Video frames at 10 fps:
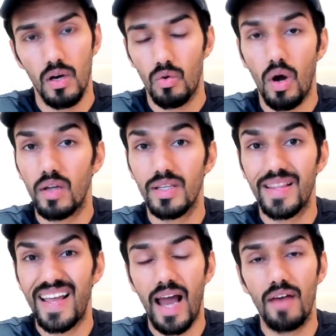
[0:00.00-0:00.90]
rather
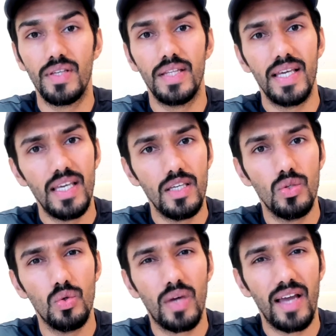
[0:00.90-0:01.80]
than having the
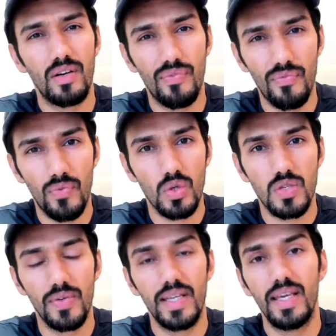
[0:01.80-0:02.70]
EU kind of
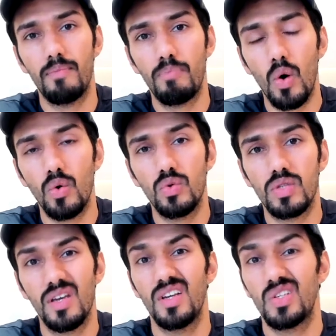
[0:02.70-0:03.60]
forcefully impose
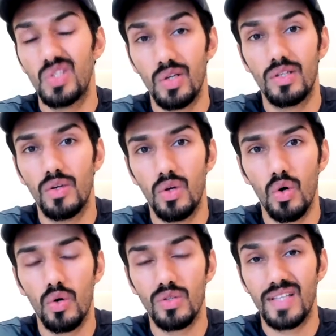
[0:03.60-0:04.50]
certain
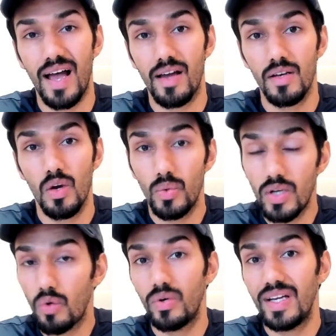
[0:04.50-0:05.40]
laws that we
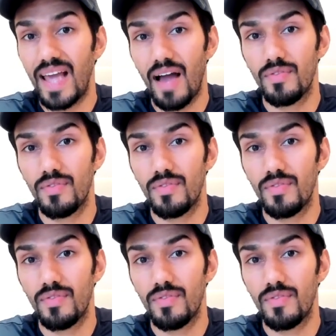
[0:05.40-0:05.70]
don't really have a